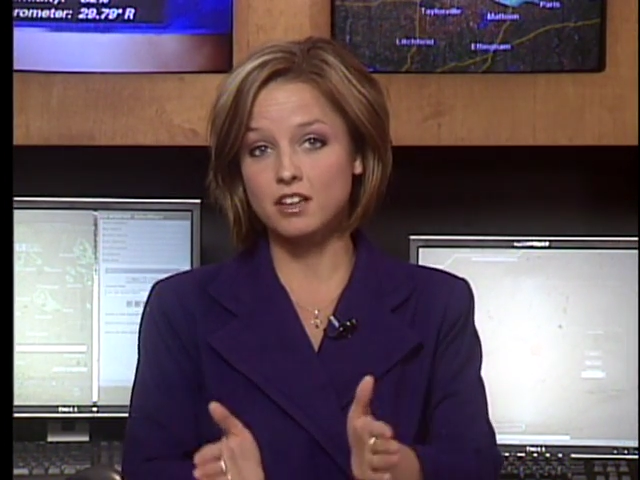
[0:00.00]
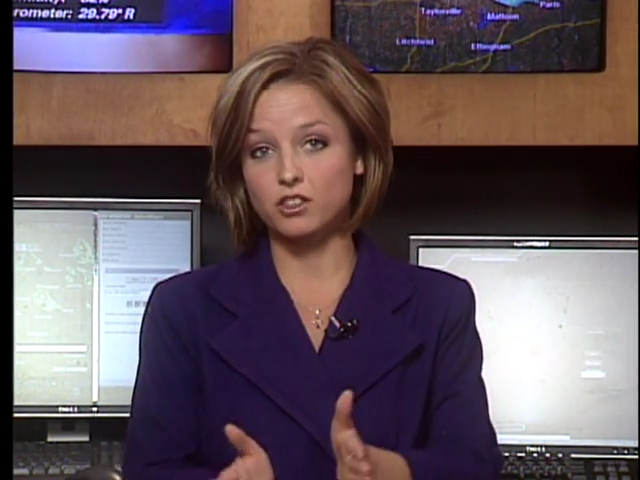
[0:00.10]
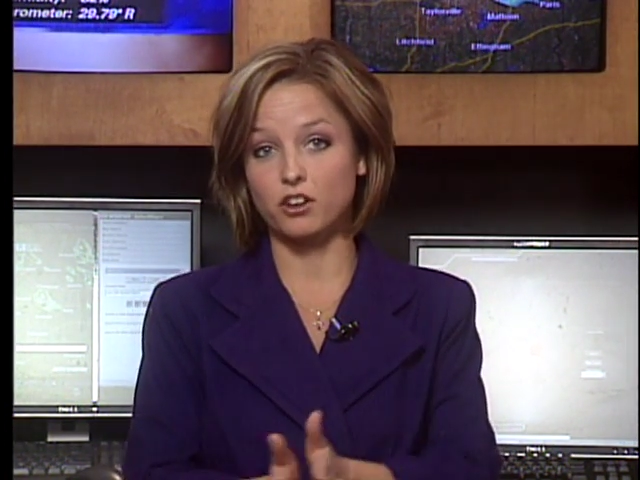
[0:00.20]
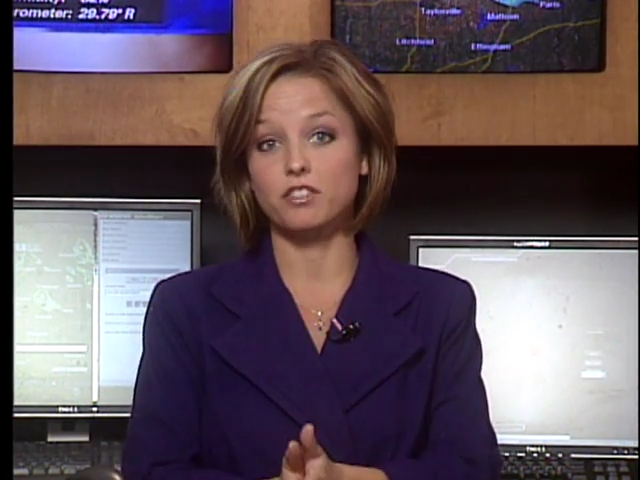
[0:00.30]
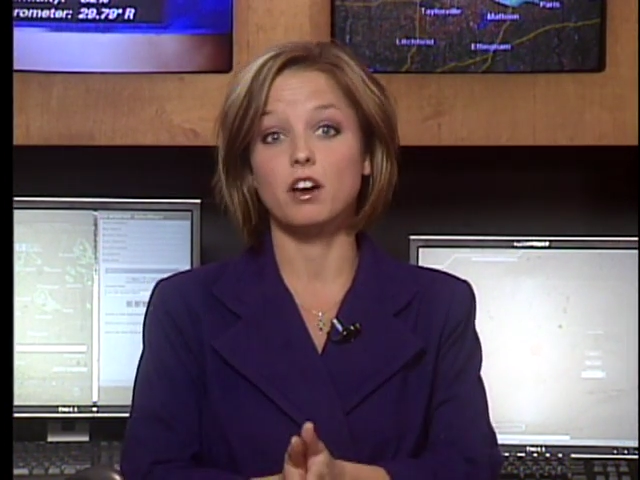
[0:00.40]

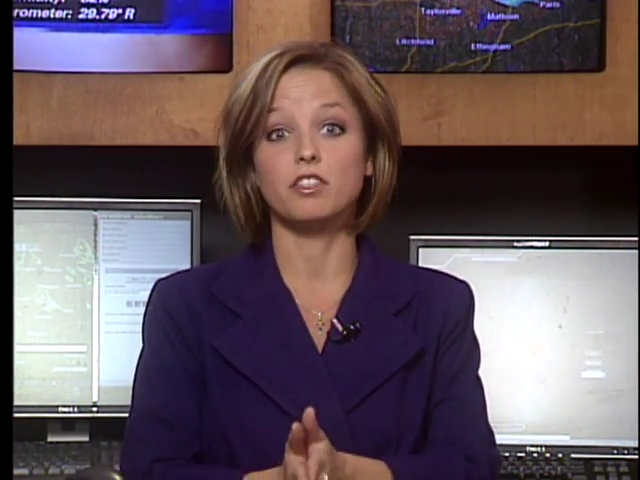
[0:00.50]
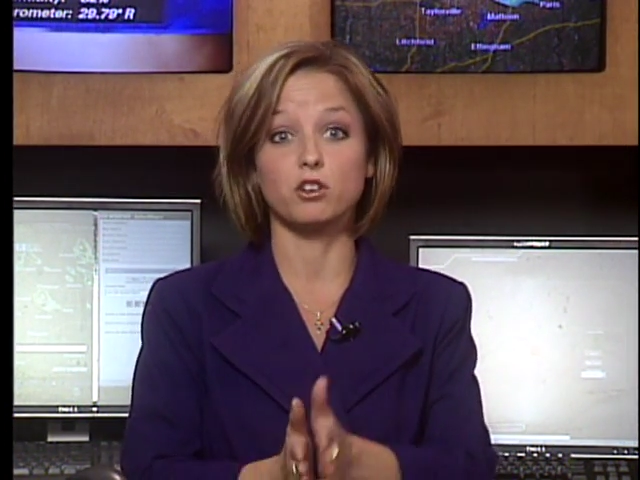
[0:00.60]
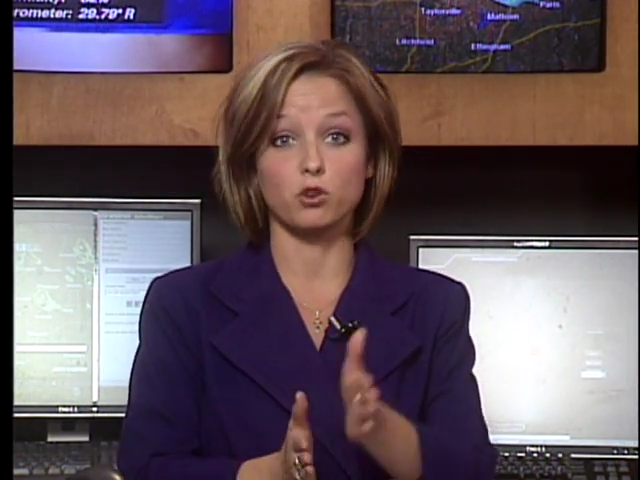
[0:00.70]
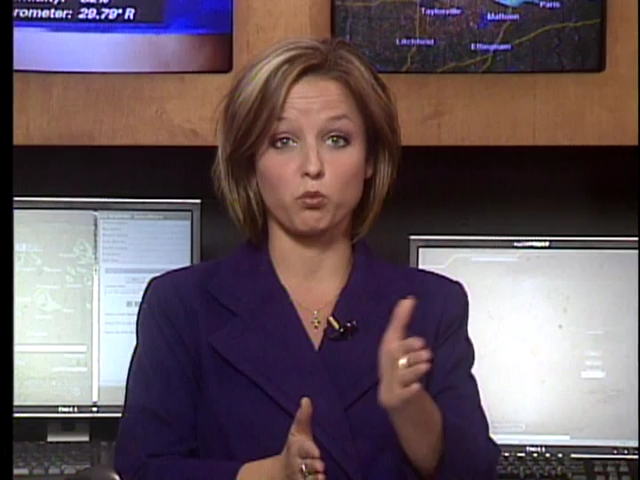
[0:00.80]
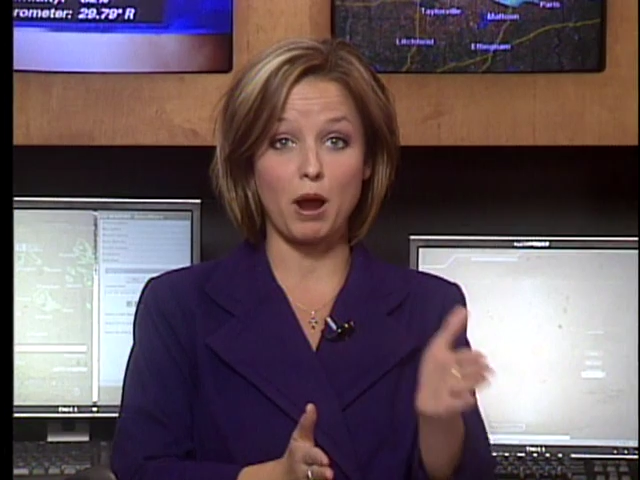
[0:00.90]

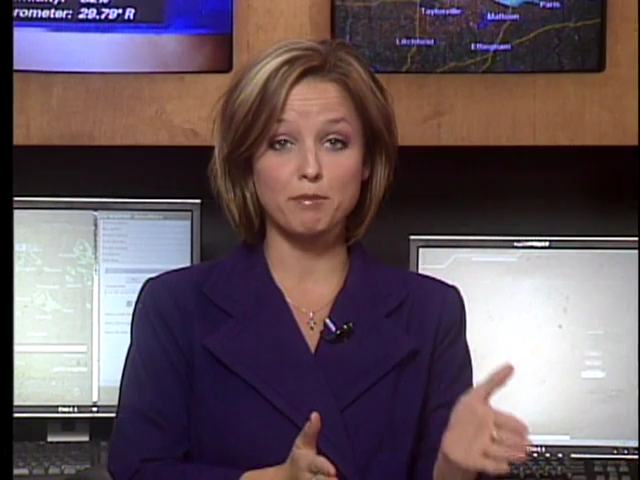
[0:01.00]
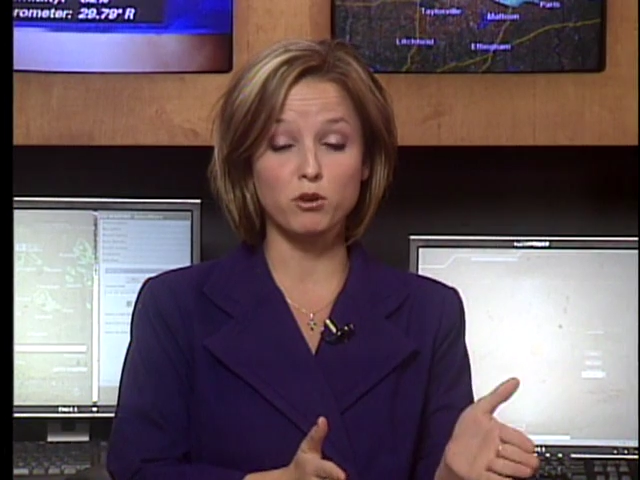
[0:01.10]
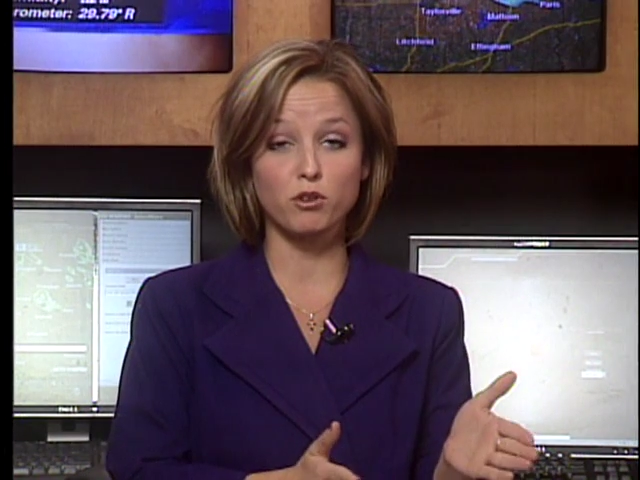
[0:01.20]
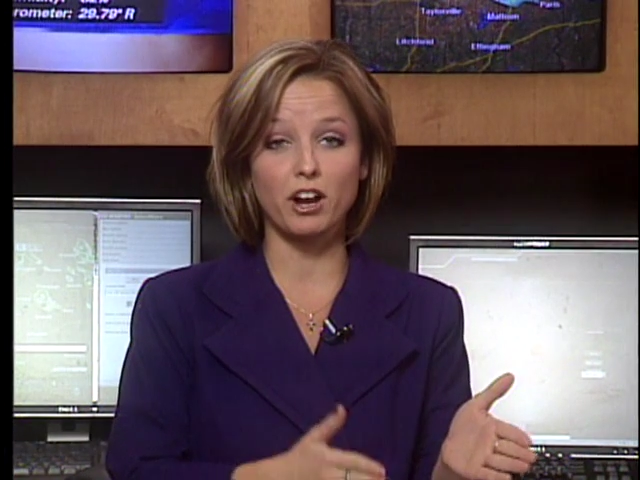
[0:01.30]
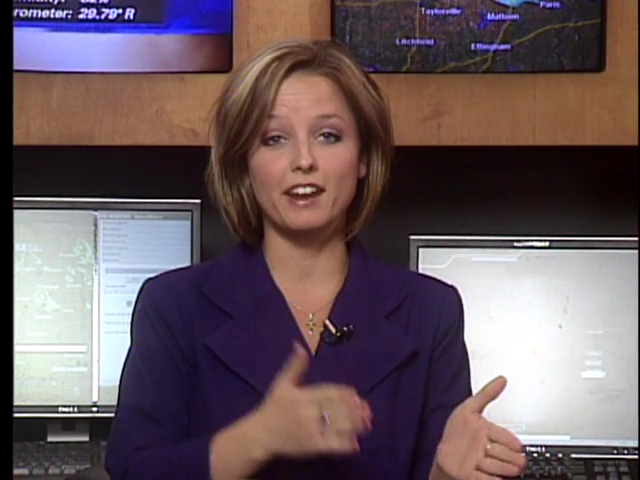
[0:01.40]
there's a right
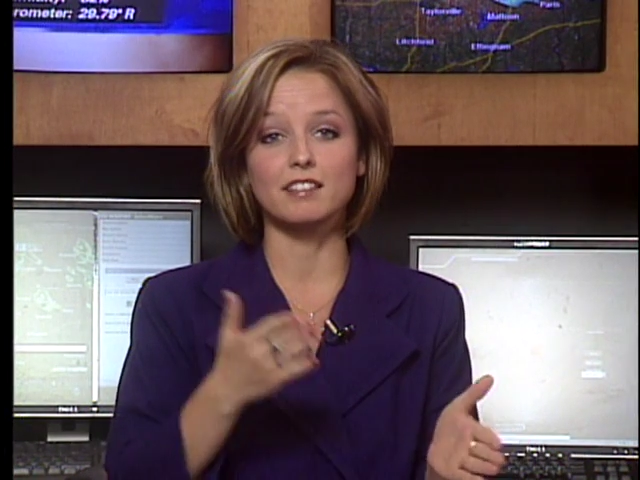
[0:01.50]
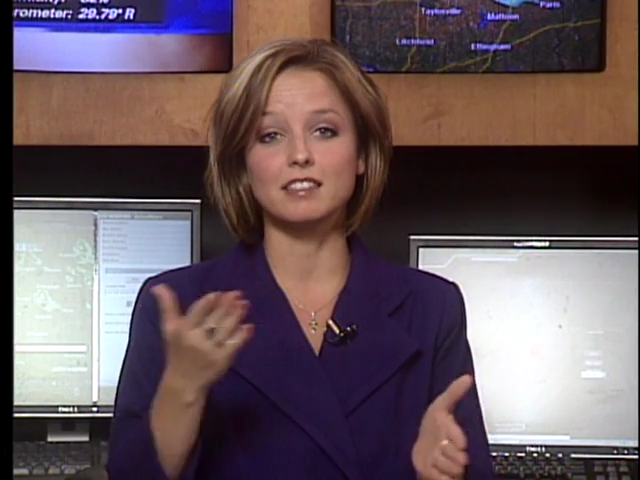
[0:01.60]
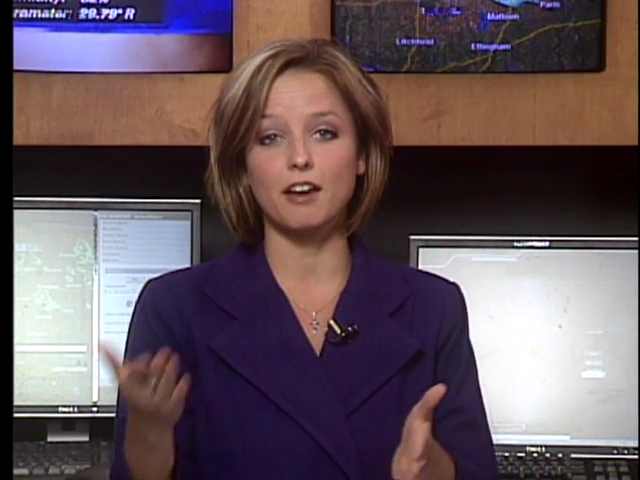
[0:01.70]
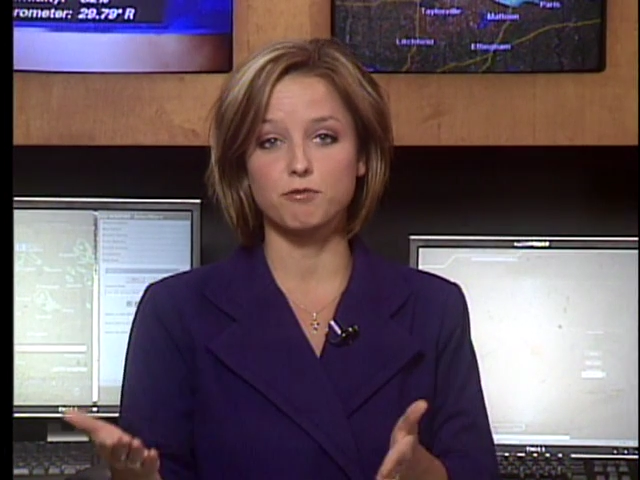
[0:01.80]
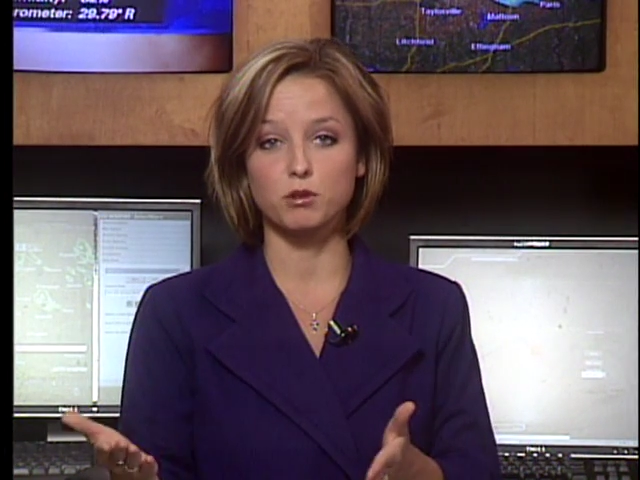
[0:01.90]
mover and a
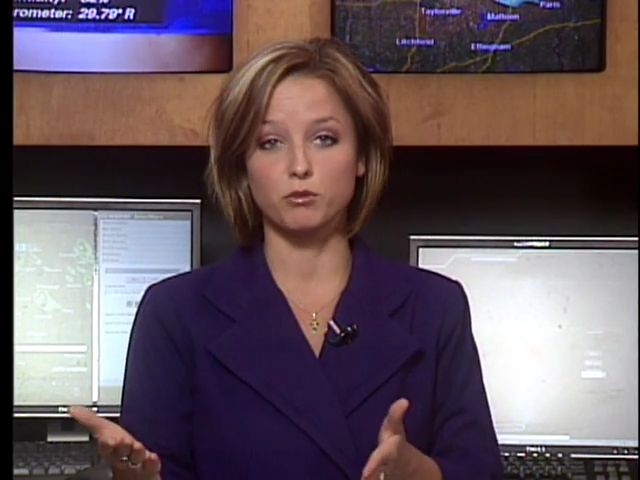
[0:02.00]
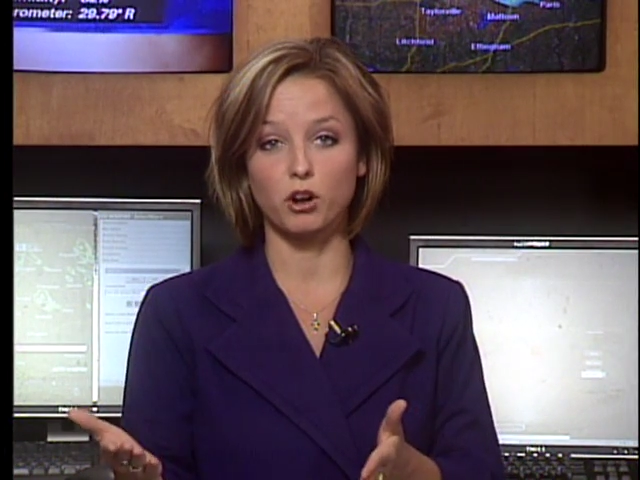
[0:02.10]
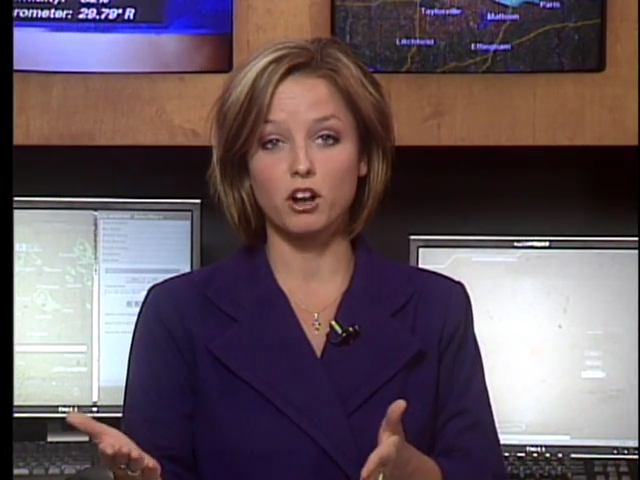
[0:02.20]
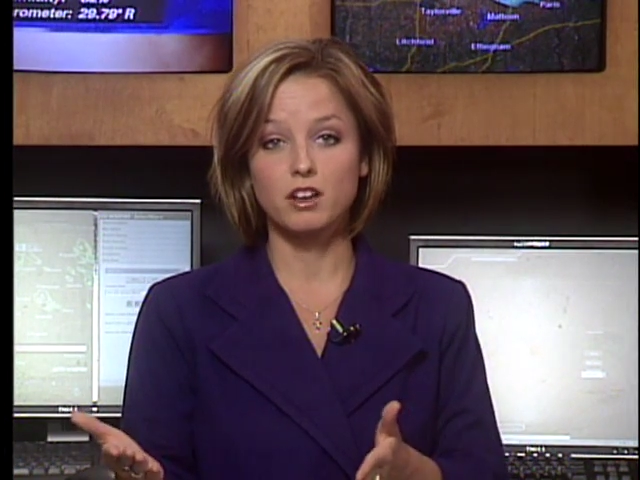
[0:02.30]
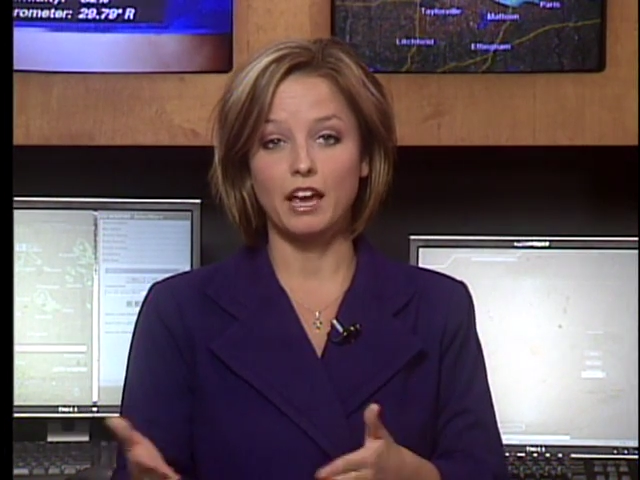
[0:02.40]
left mover.